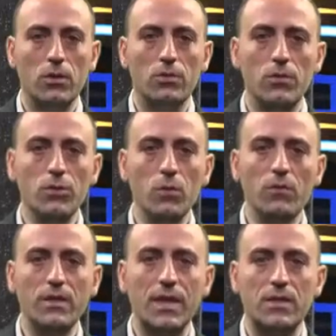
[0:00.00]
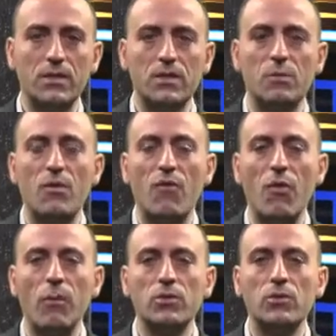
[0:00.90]
The UV test is
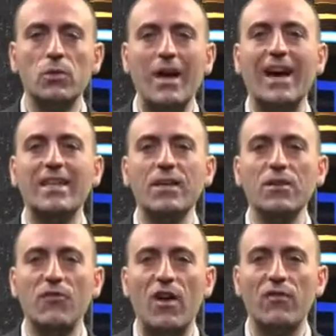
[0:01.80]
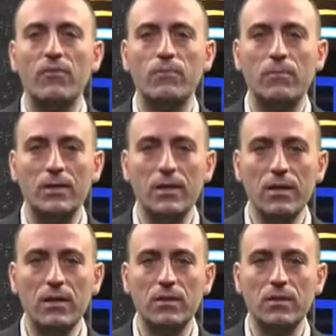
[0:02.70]
performed to identify
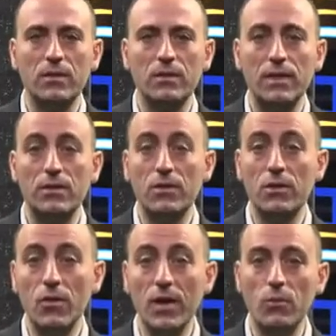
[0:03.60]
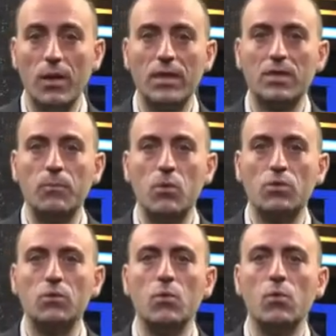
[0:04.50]
materials that degrade when
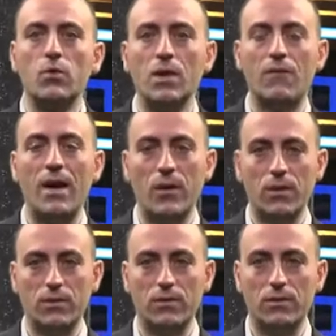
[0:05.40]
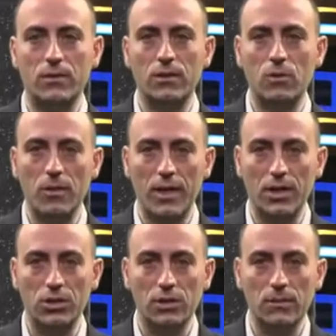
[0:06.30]
exposed to ultraviolet
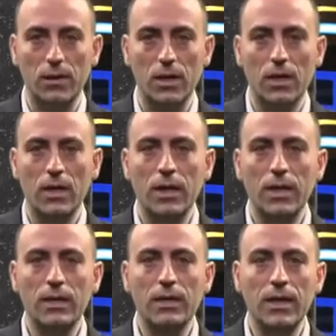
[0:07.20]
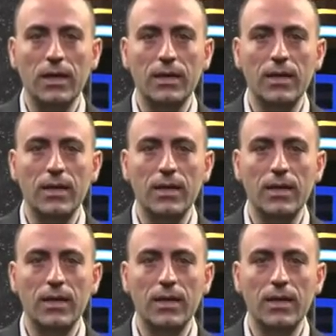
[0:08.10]
illumination. In the